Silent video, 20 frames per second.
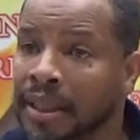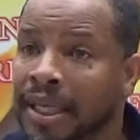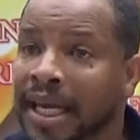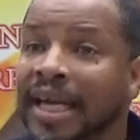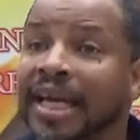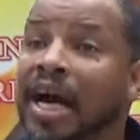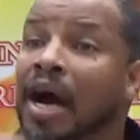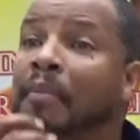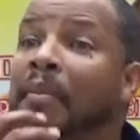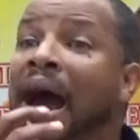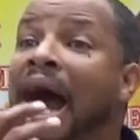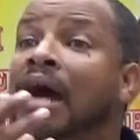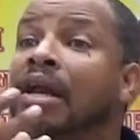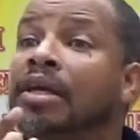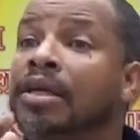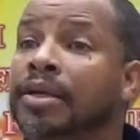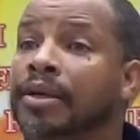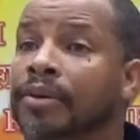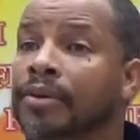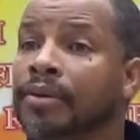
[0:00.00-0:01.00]
It come out
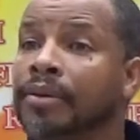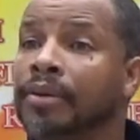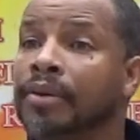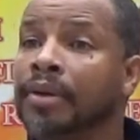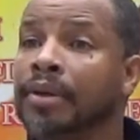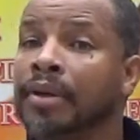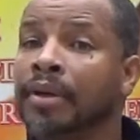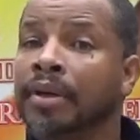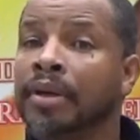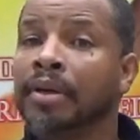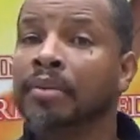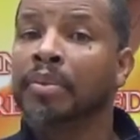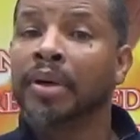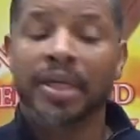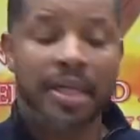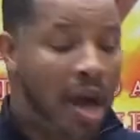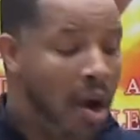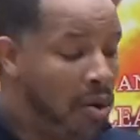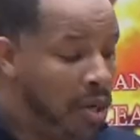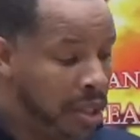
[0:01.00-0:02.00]
of you. But
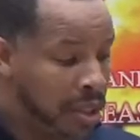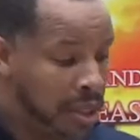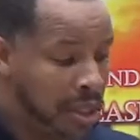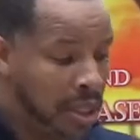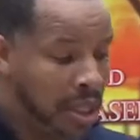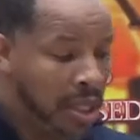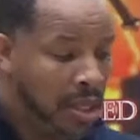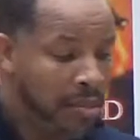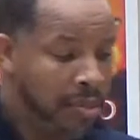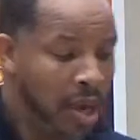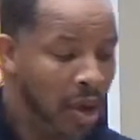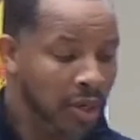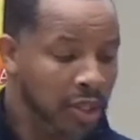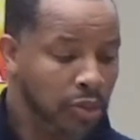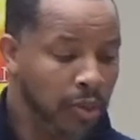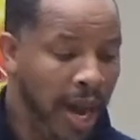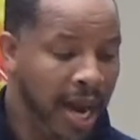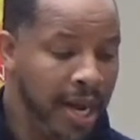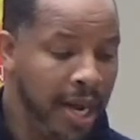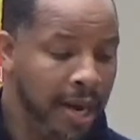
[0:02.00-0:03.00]
notice, out. notice
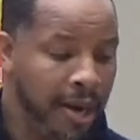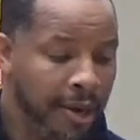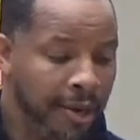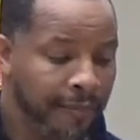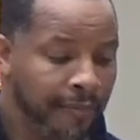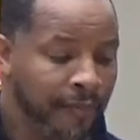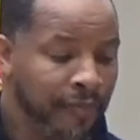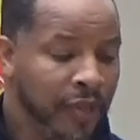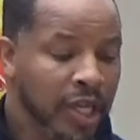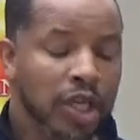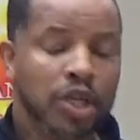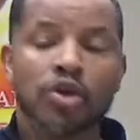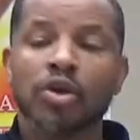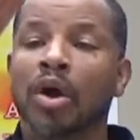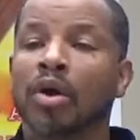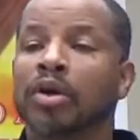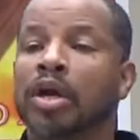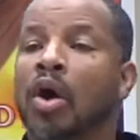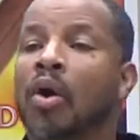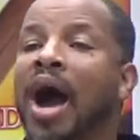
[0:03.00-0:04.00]
right here, you
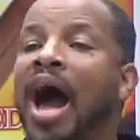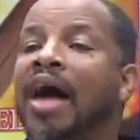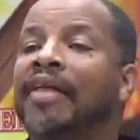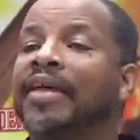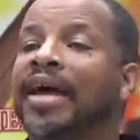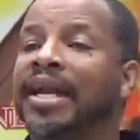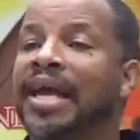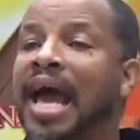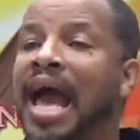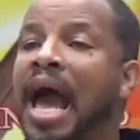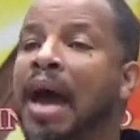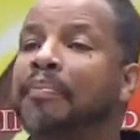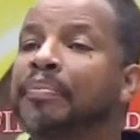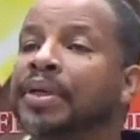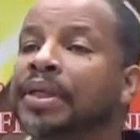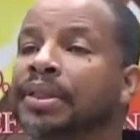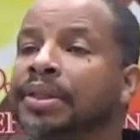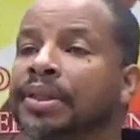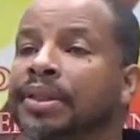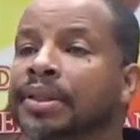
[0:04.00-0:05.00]
don't know how that
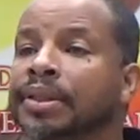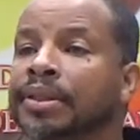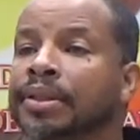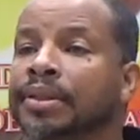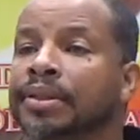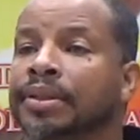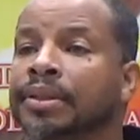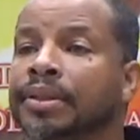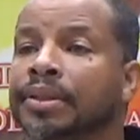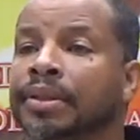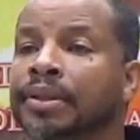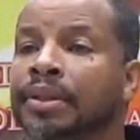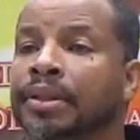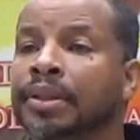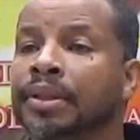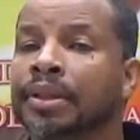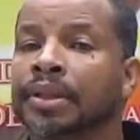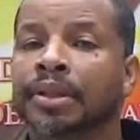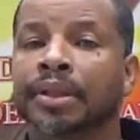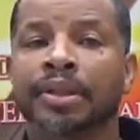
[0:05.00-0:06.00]
happens. Mm-hmm.
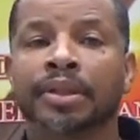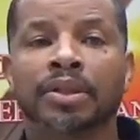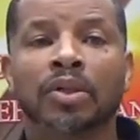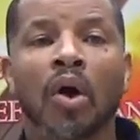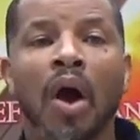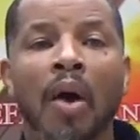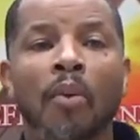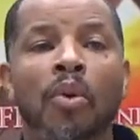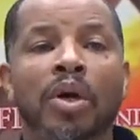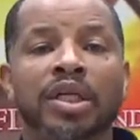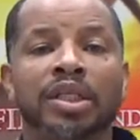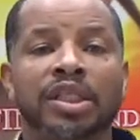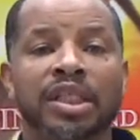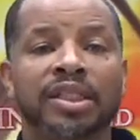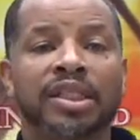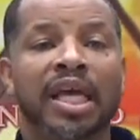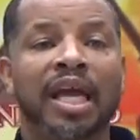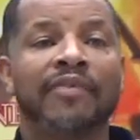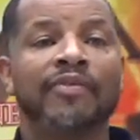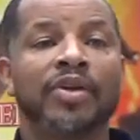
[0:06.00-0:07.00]
So I want to
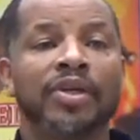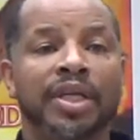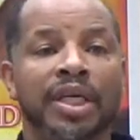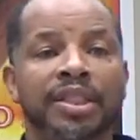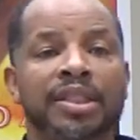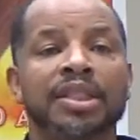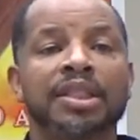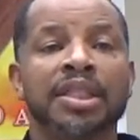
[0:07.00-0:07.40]
just give you this